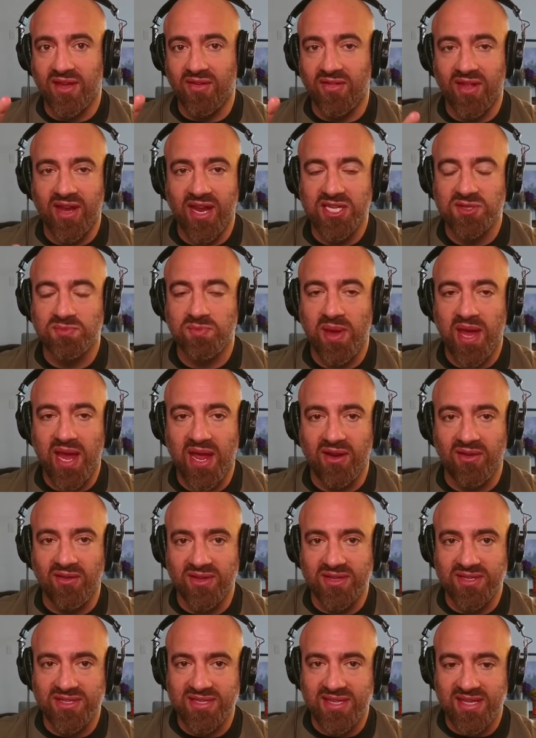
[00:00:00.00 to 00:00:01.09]
the next
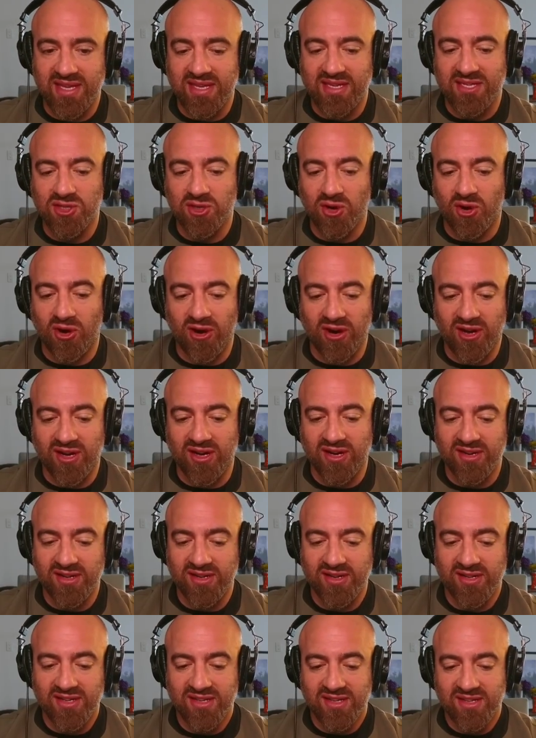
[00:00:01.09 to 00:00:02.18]
panel is the shark
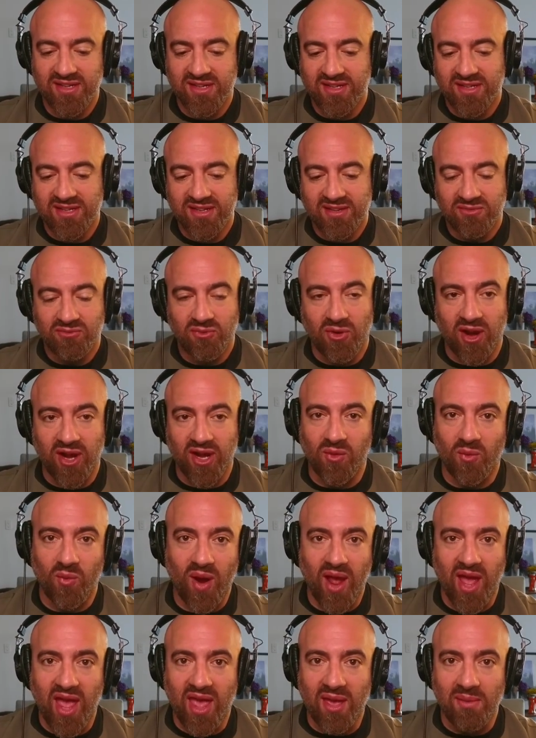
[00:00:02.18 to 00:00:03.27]
running
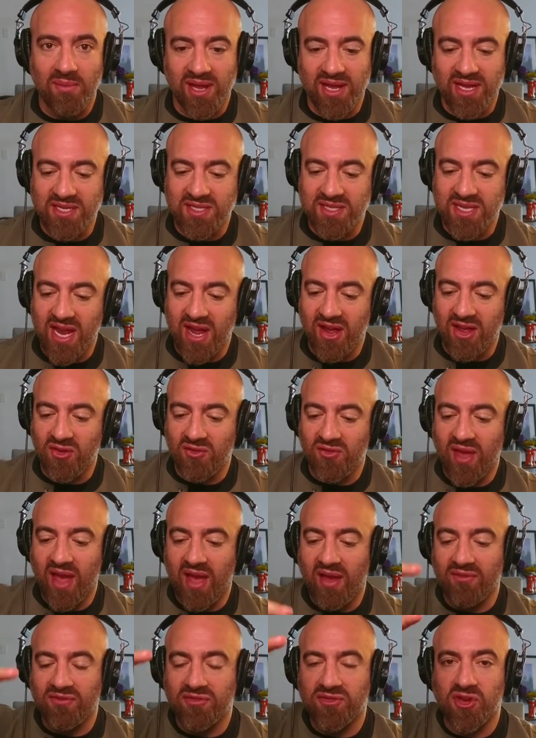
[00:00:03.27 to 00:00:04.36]
away because now you
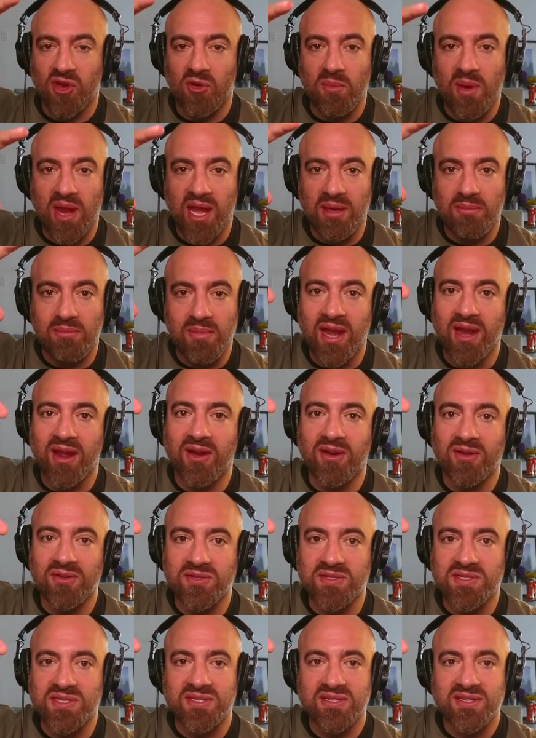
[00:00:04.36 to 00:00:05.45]
have so many
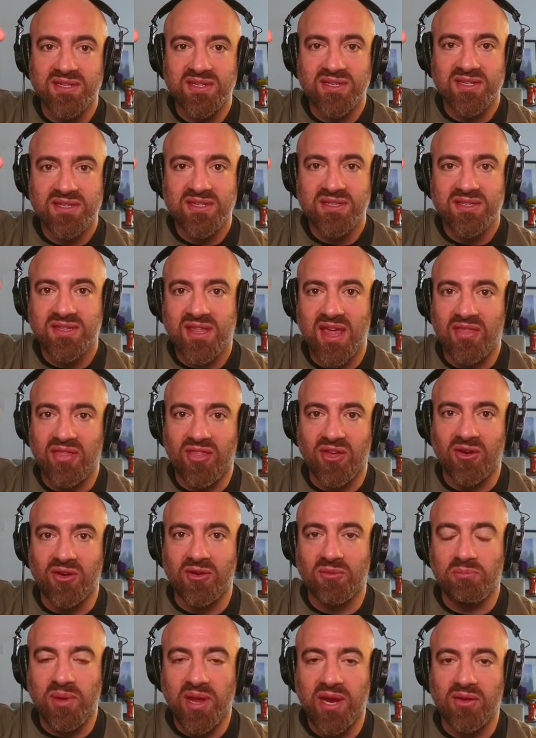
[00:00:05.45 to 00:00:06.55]
minnows that
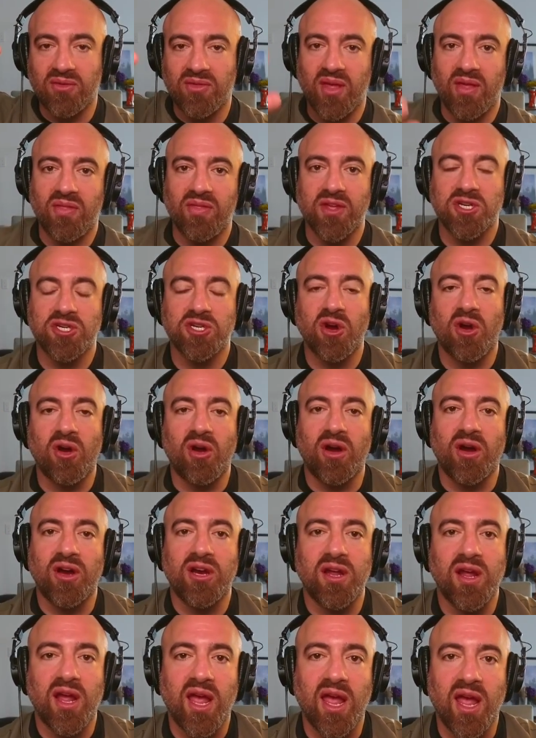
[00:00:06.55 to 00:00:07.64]
they're bigger than the
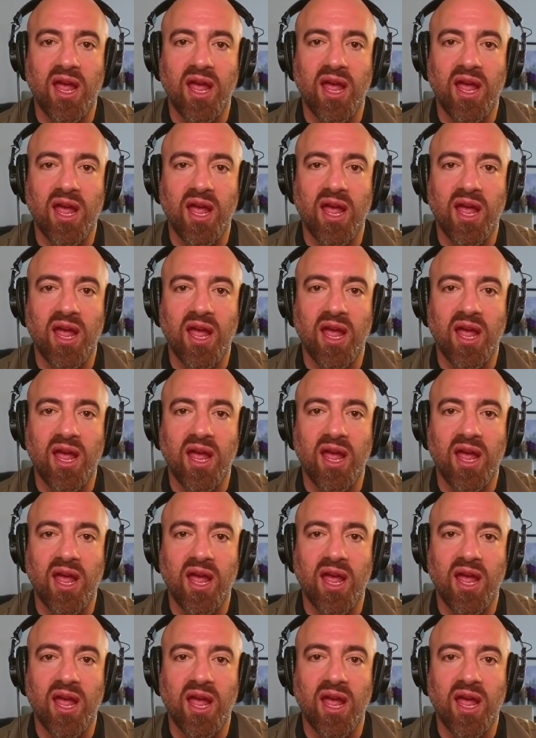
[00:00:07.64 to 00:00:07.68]
shark.